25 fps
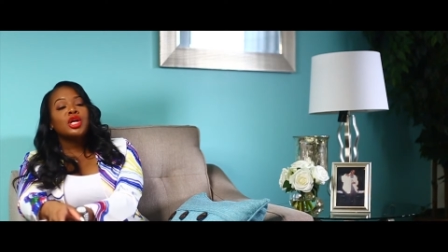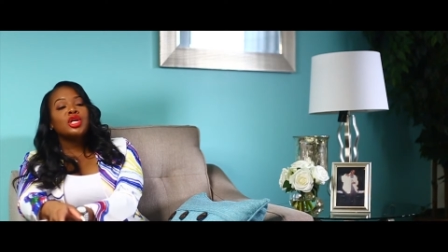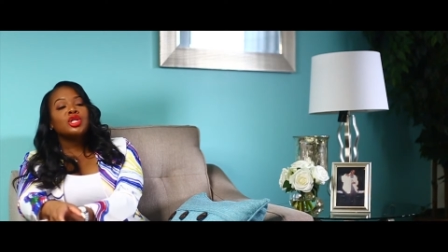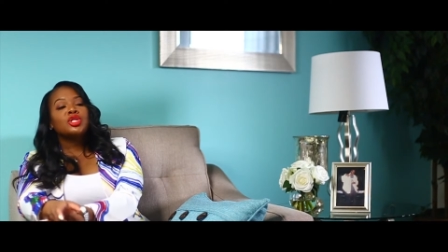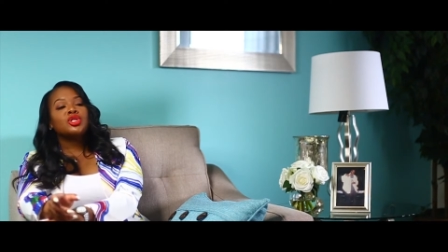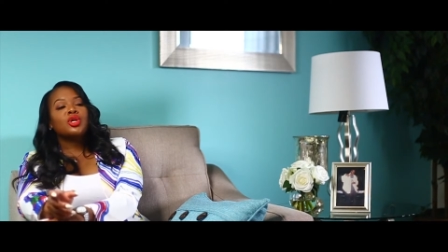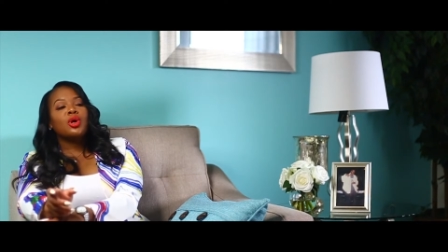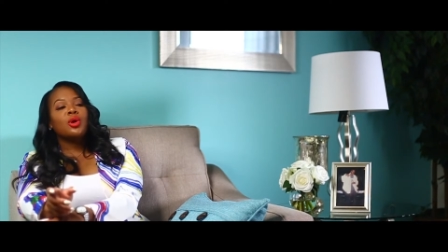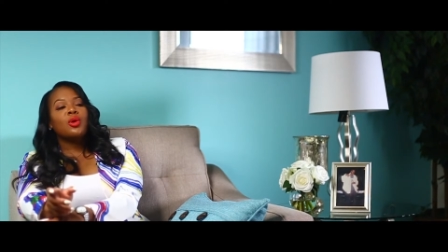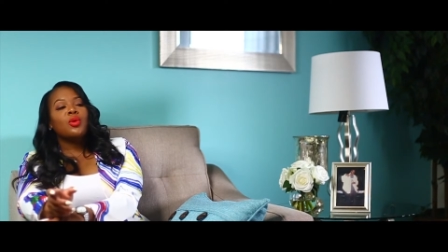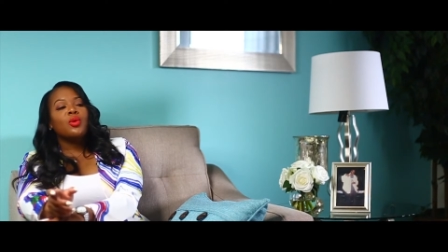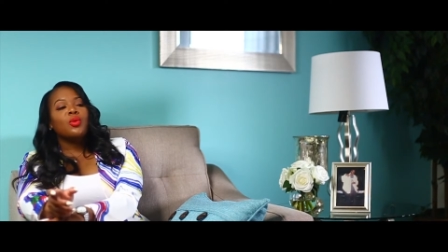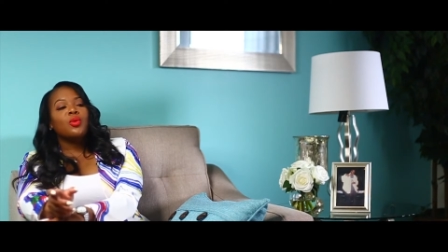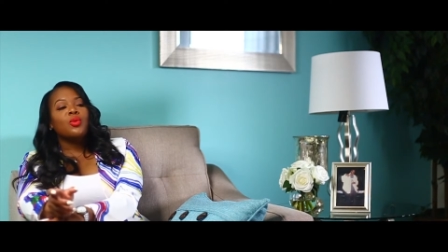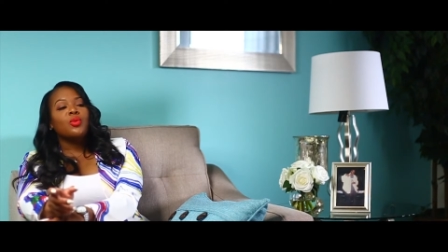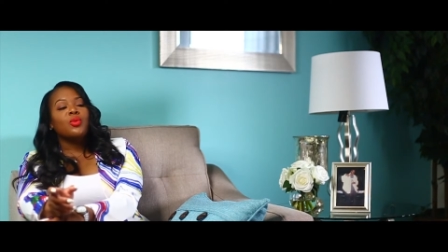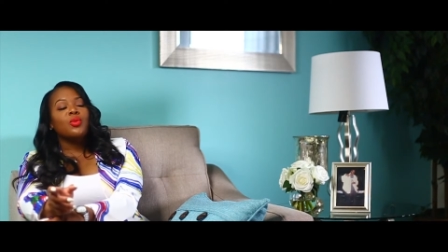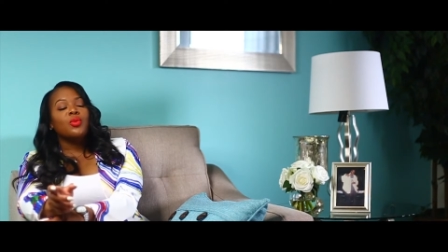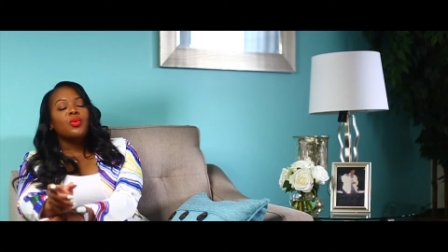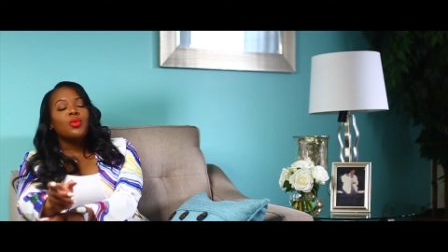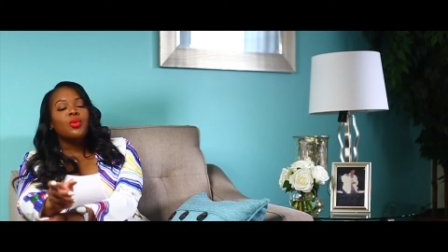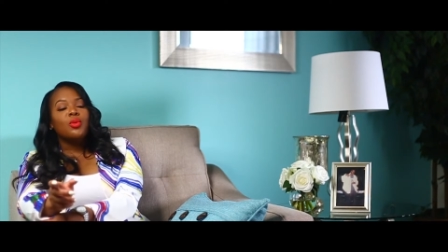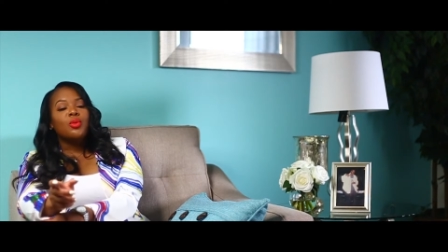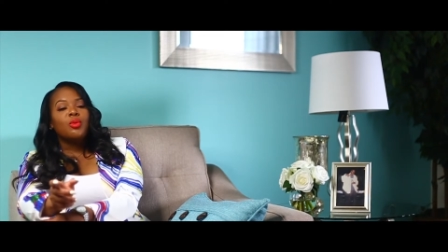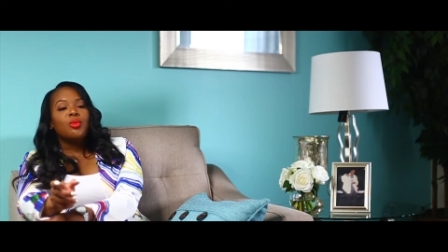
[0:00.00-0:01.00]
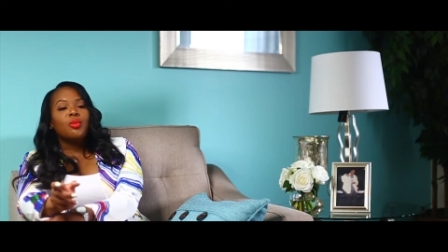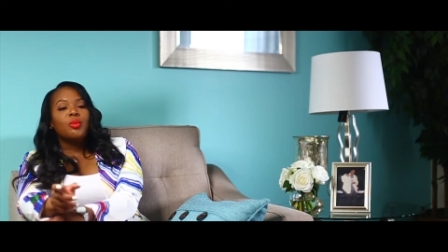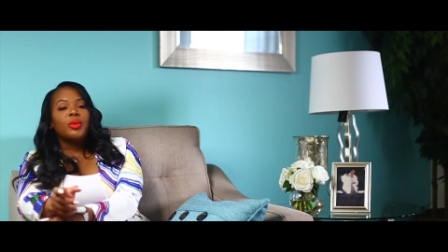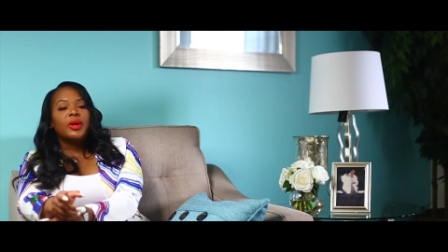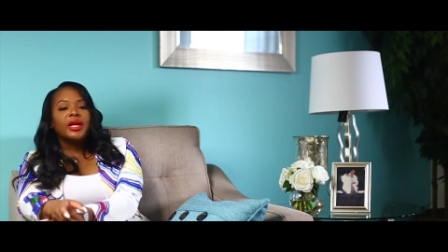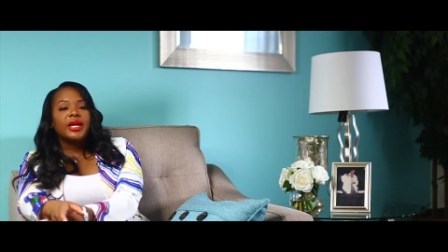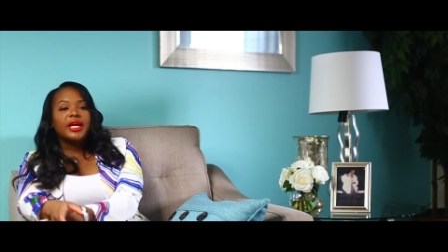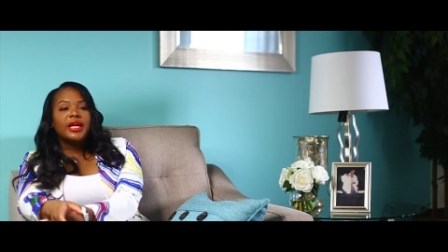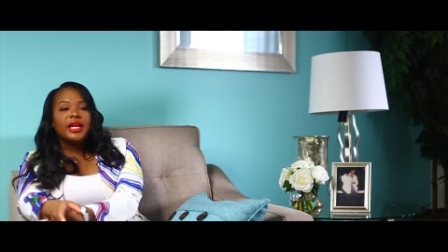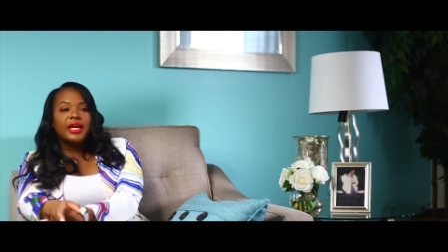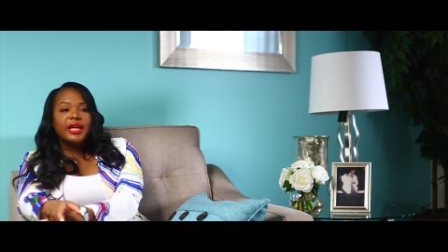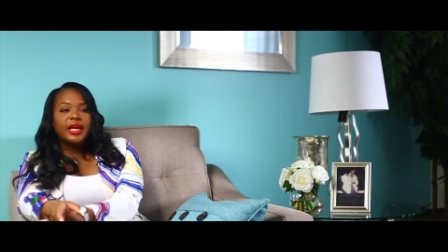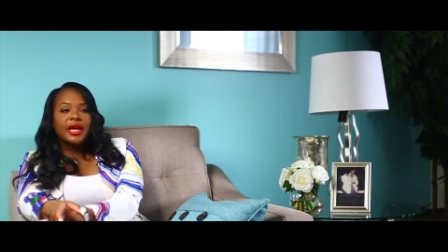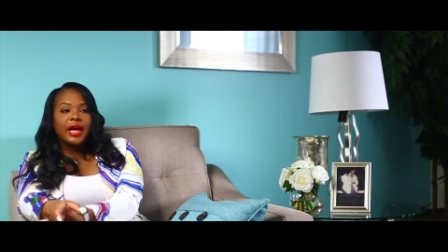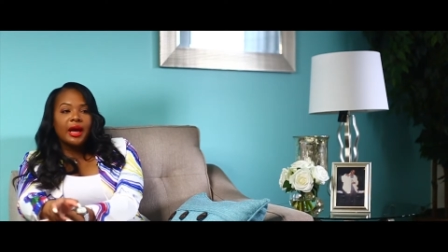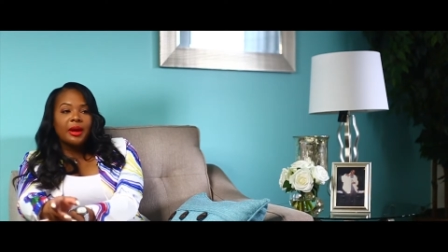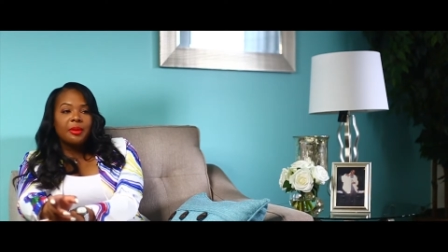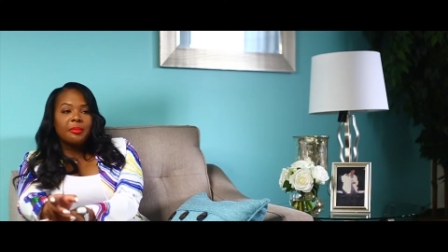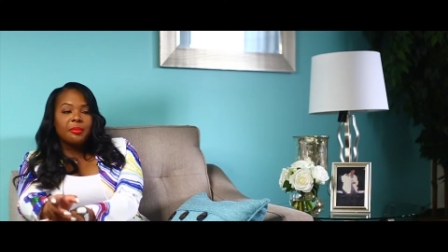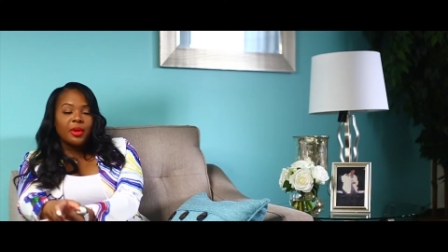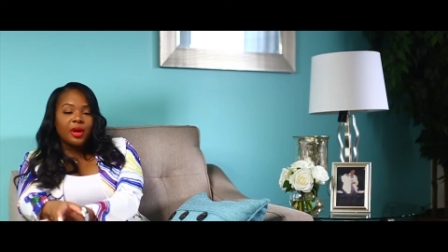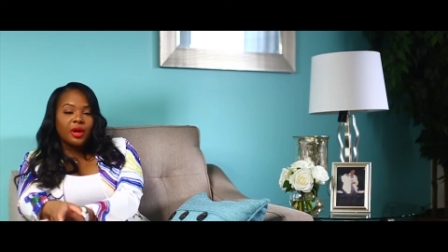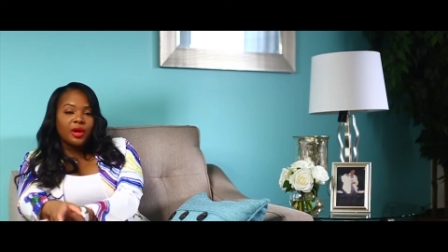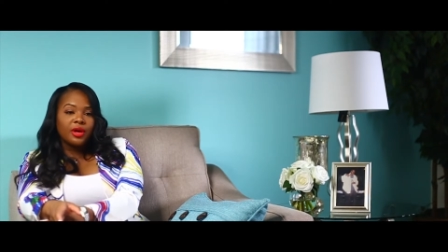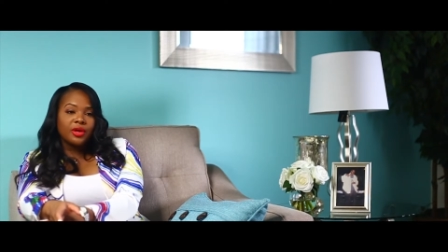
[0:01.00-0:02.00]
So when he
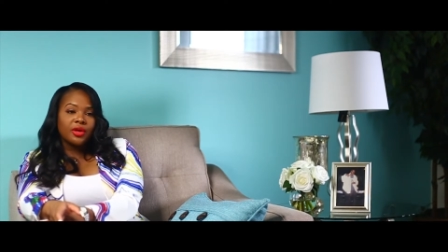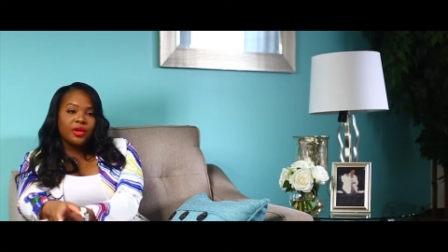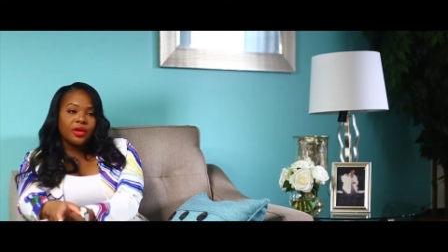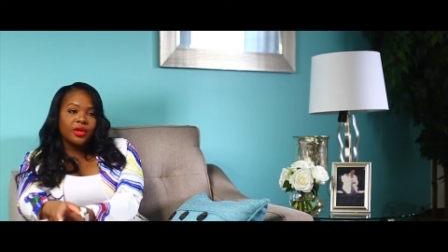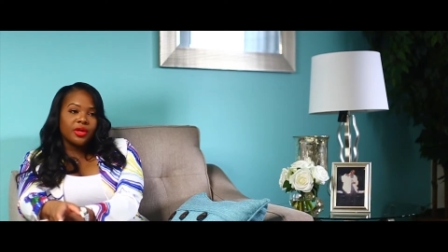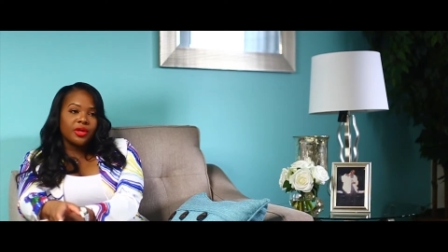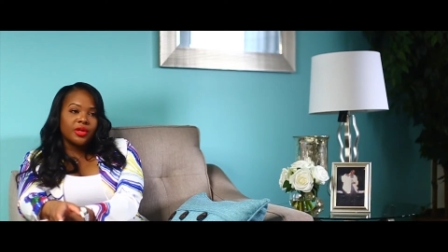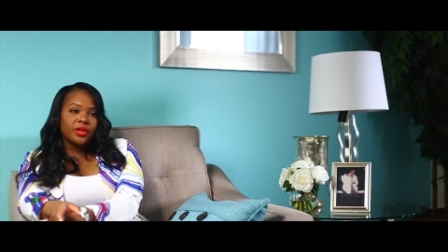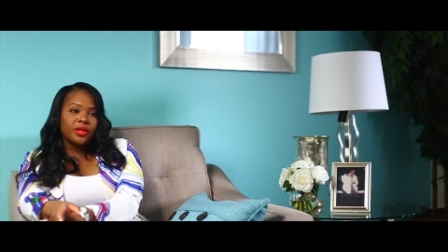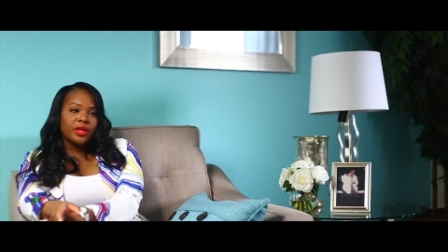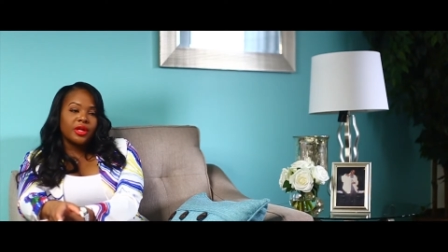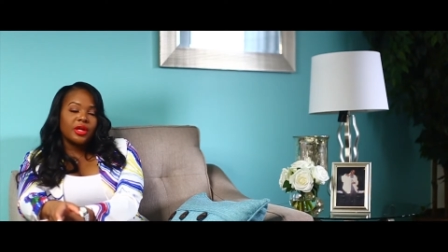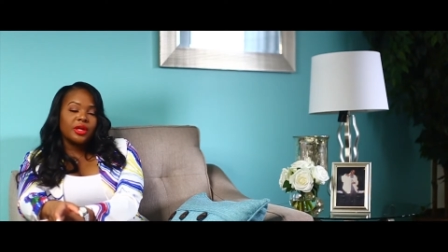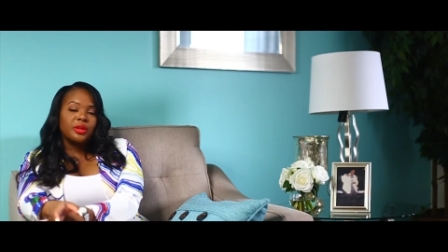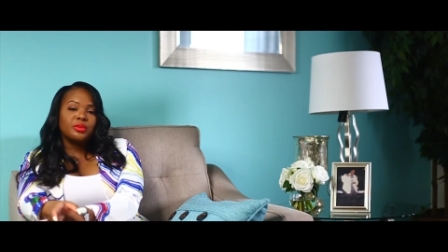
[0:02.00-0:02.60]
got murdered,